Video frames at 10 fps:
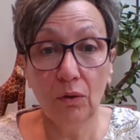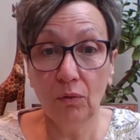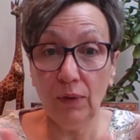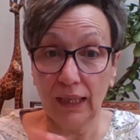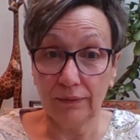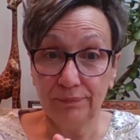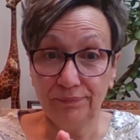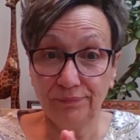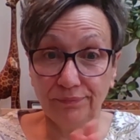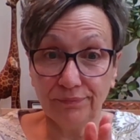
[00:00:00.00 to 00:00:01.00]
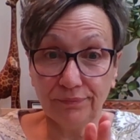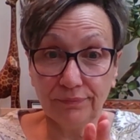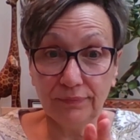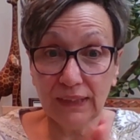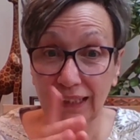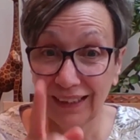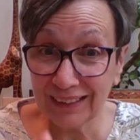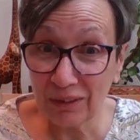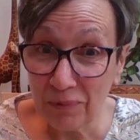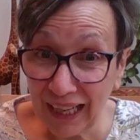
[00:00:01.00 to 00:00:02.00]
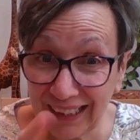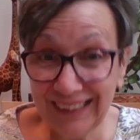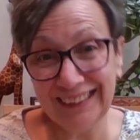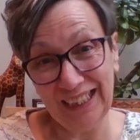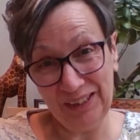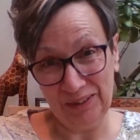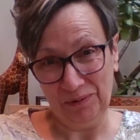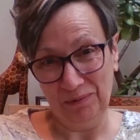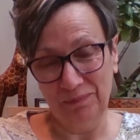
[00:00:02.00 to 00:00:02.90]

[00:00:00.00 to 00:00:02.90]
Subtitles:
Well, see, I said well instead of so.